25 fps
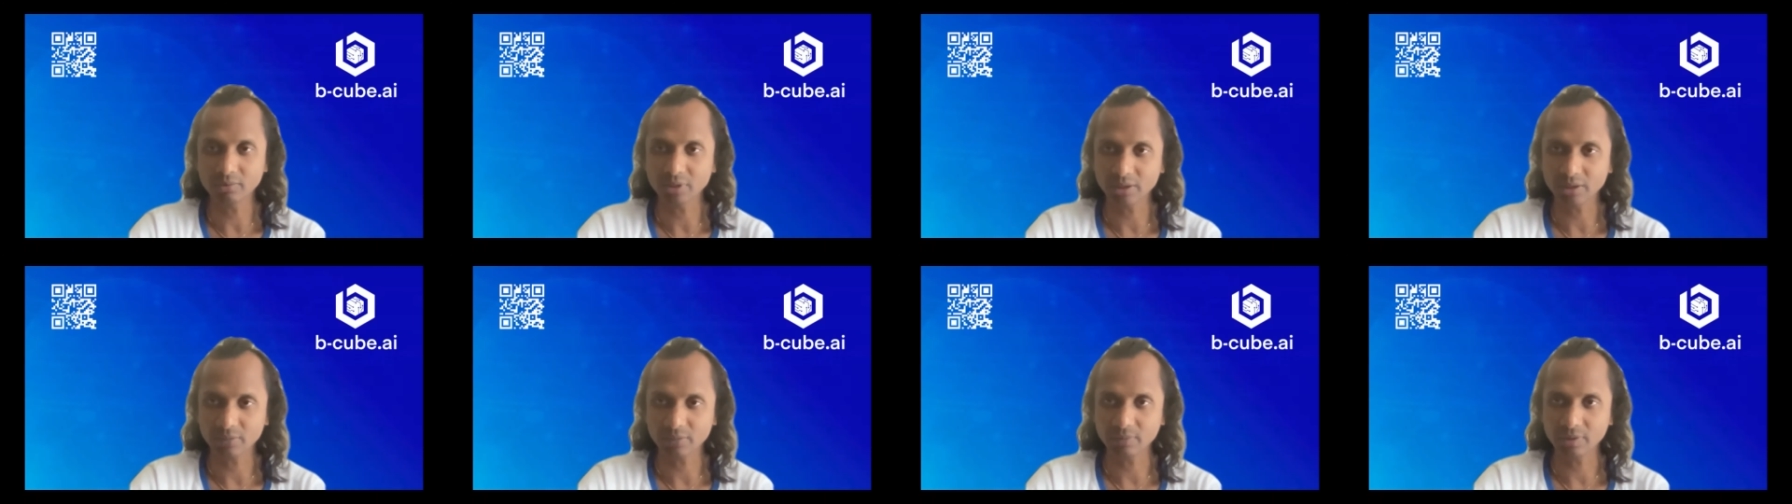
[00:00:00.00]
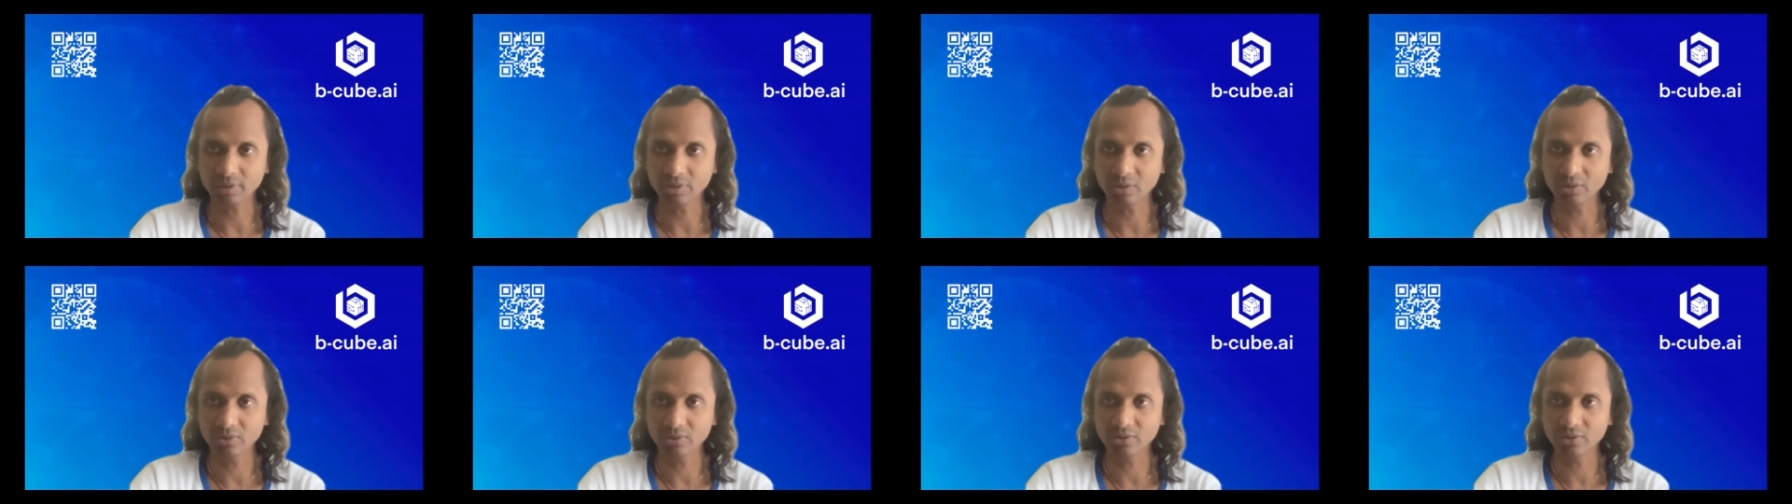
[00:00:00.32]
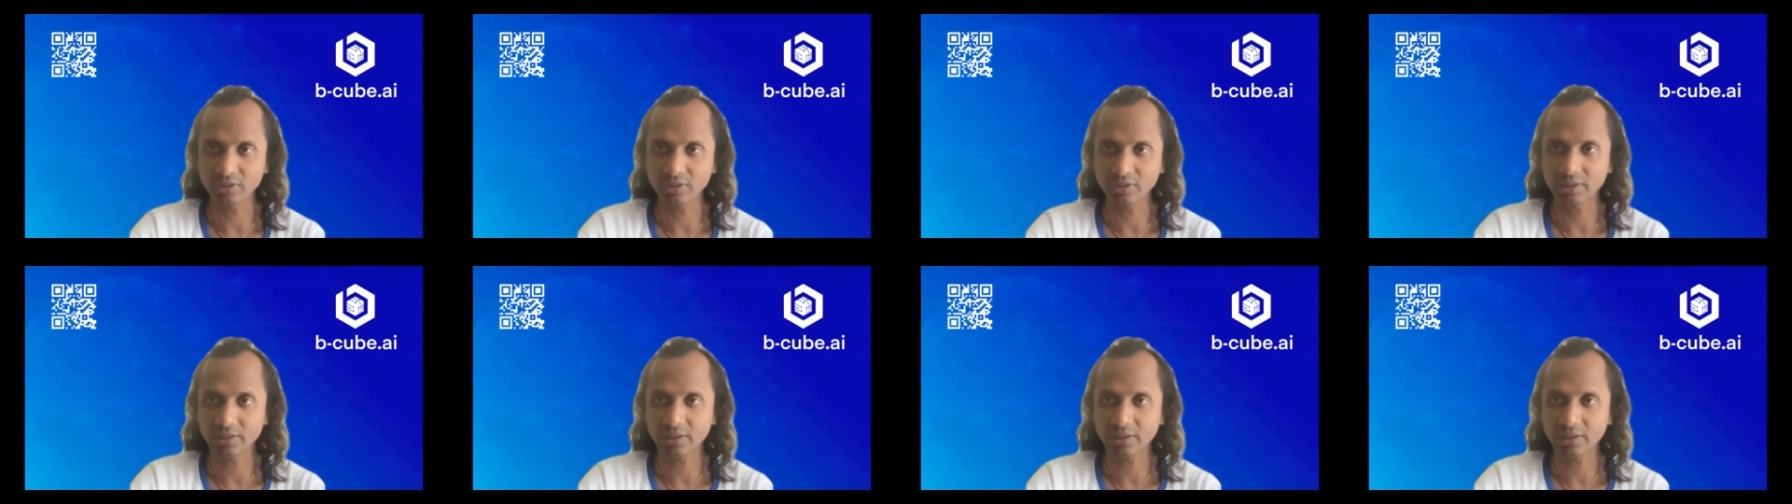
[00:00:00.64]
that we don't
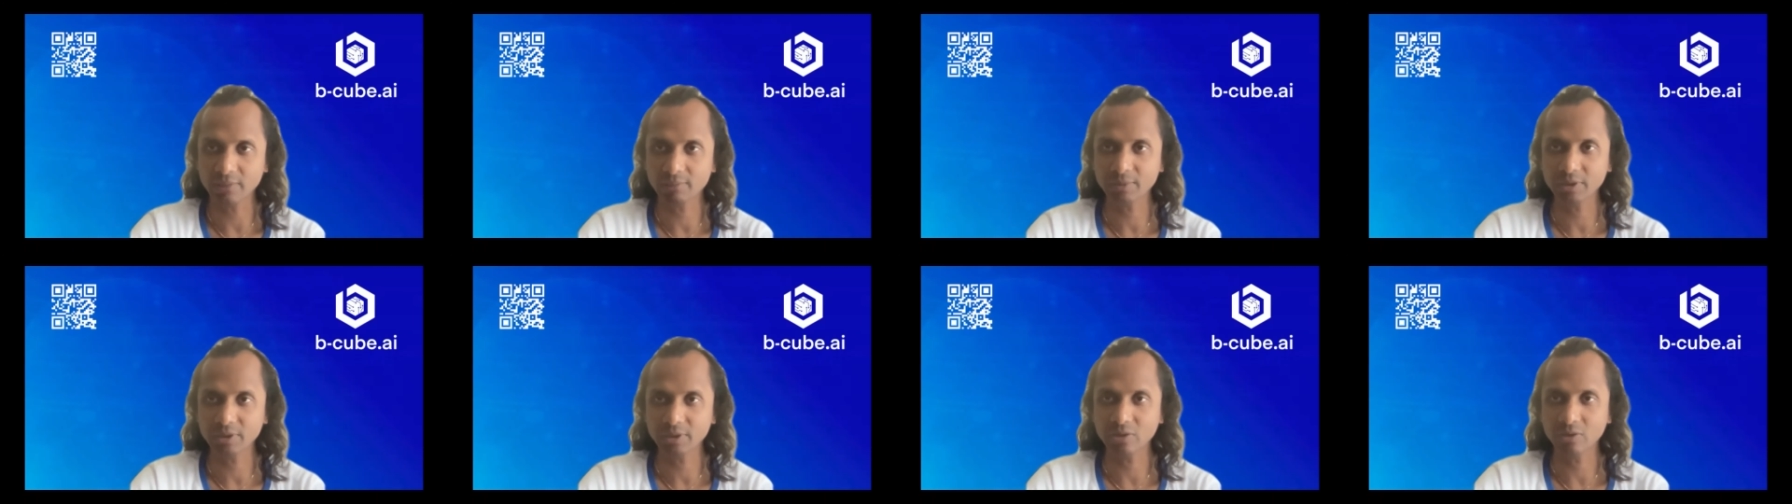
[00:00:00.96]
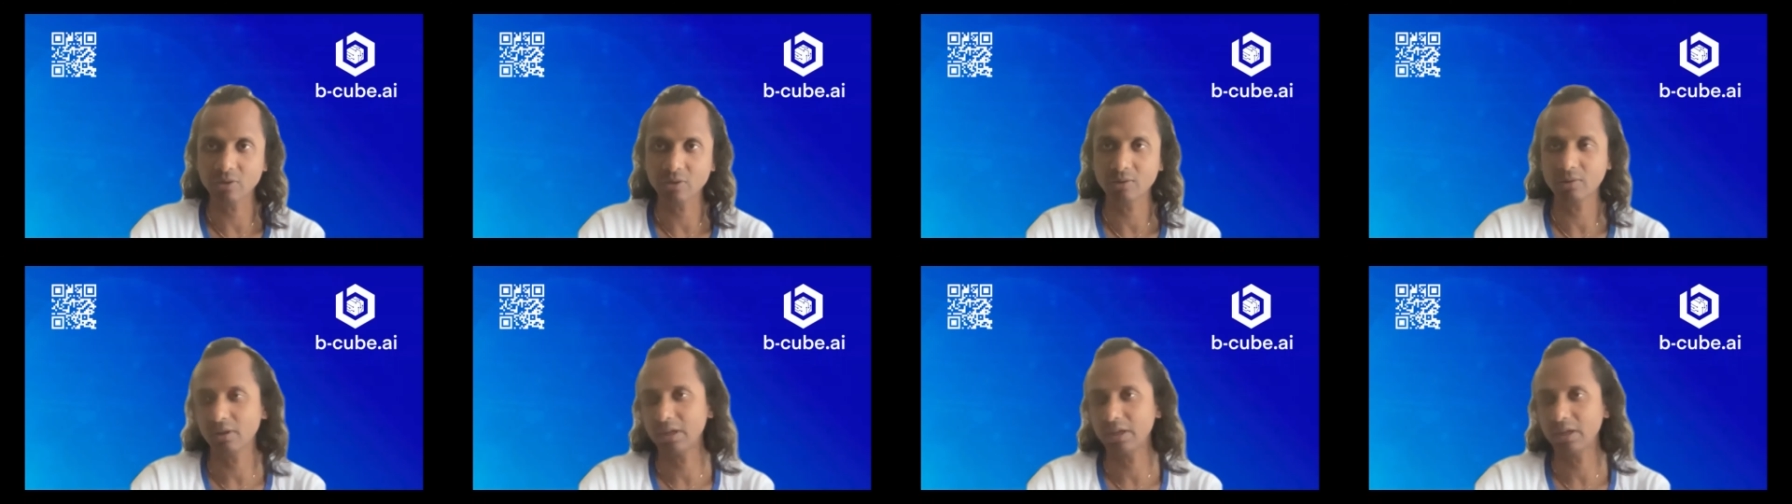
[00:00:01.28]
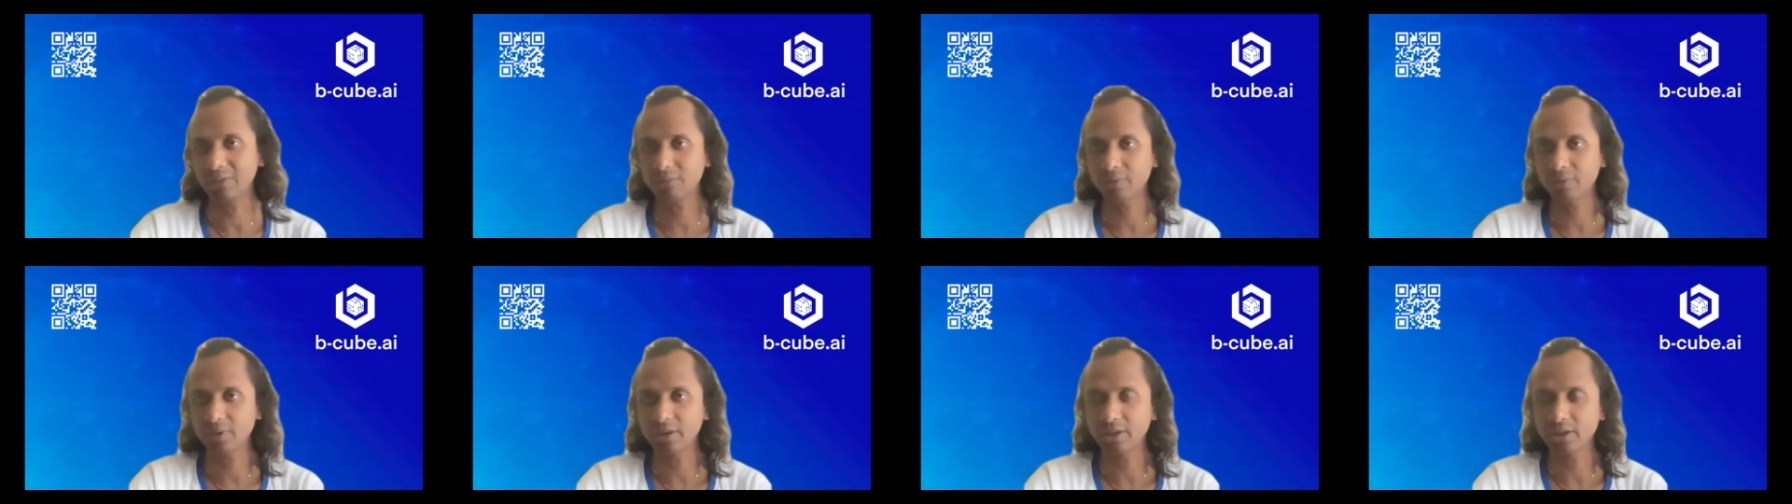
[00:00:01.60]
see it happening
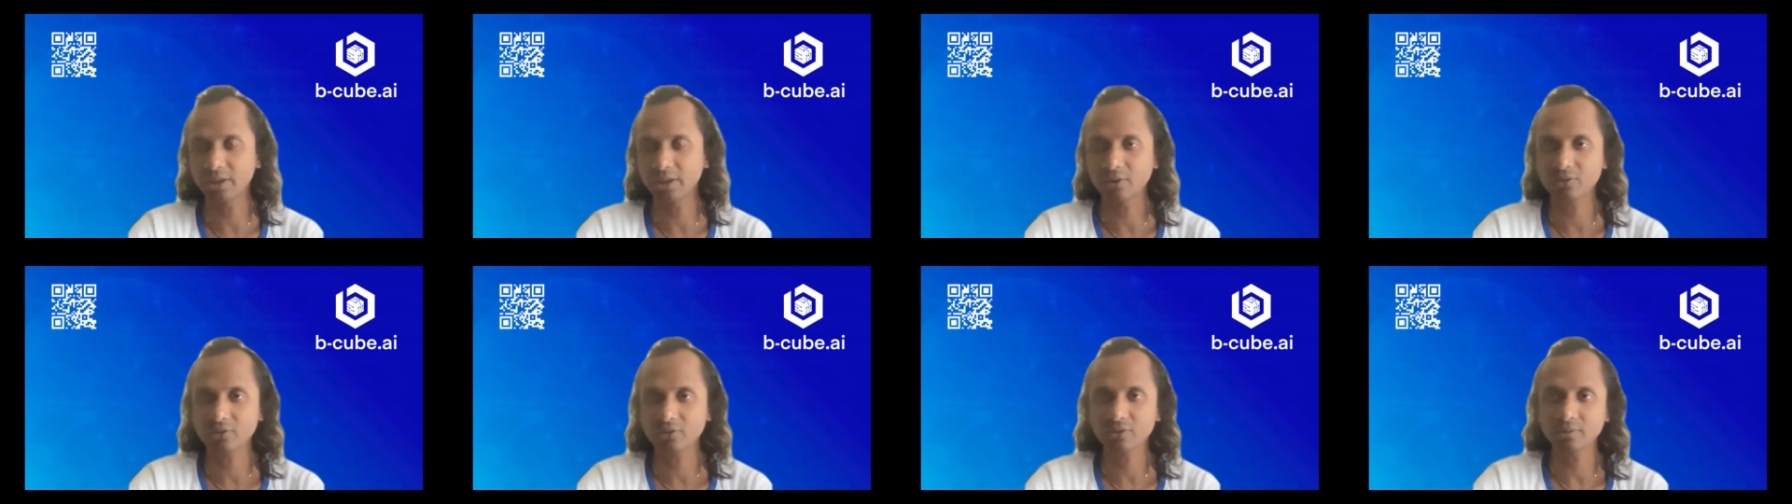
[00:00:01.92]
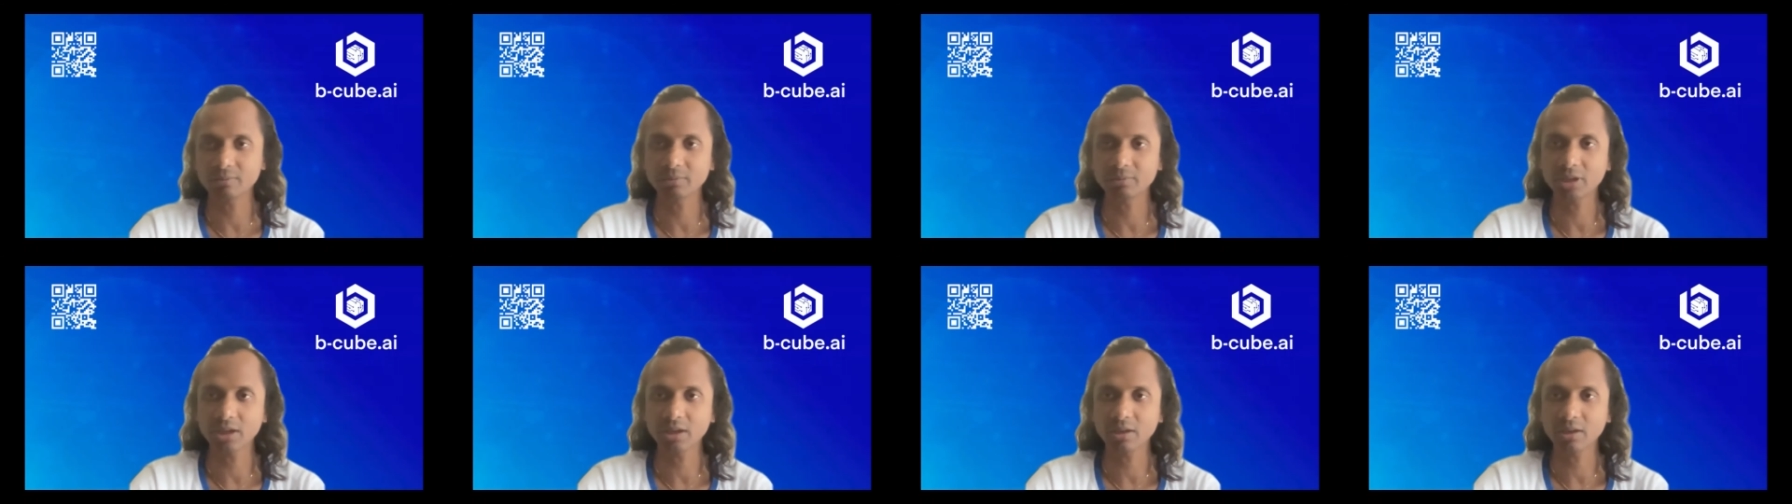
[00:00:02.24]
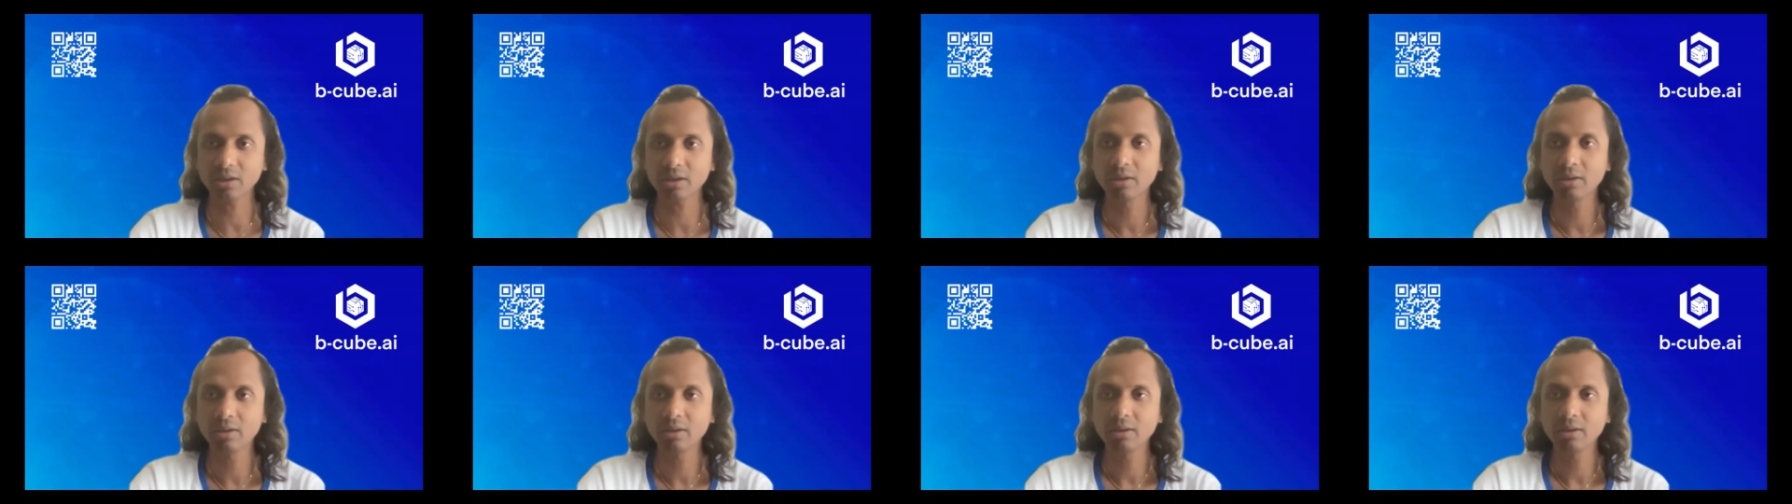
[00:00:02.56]
every day or something.